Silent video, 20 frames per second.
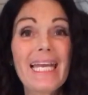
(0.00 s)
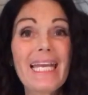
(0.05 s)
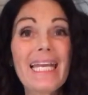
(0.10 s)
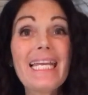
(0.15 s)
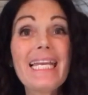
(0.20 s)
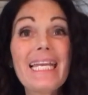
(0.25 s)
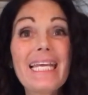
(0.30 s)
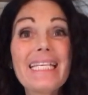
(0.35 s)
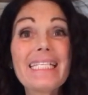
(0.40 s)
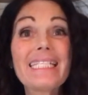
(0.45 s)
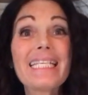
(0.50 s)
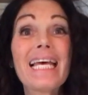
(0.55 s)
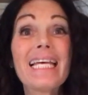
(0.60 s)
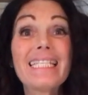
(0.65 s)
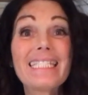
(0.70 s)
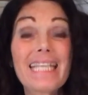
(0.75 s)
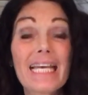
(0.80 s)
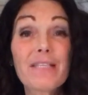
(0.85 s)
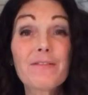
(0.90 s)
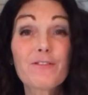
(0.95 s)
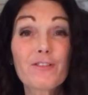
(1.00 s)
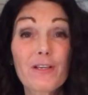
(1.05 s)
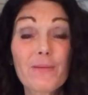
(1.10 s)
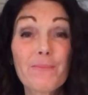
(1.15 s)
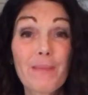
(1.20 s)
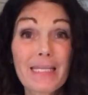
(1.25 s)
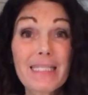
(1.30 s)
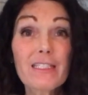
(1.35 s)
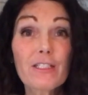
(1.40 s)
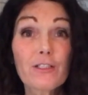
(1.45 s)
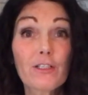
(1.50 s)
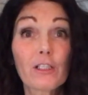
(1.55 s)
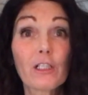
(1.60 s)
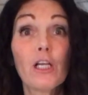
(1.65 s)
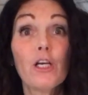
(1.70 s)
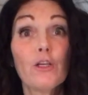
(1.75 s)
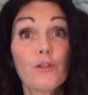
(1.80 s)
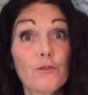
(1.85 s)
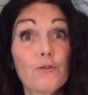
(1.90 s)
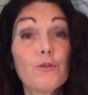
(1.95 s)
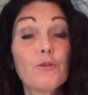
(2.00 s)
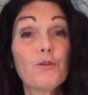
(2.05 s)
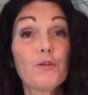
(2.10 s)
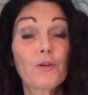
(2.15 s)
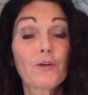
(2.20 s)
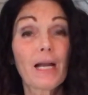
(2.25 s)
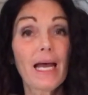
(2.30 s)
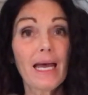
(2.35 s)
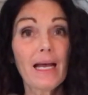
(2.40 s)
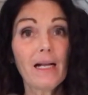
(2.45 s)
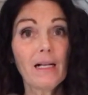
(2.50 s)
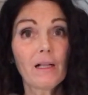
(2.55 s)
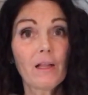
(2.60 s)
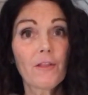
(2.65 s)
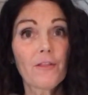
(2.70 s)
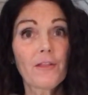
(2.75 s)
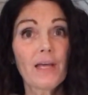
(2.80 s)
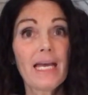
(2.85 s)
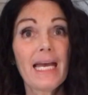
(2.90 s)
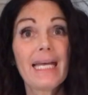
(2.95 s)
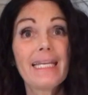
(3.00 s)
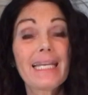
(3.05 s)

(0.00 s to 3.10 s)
It is detrimental to your health.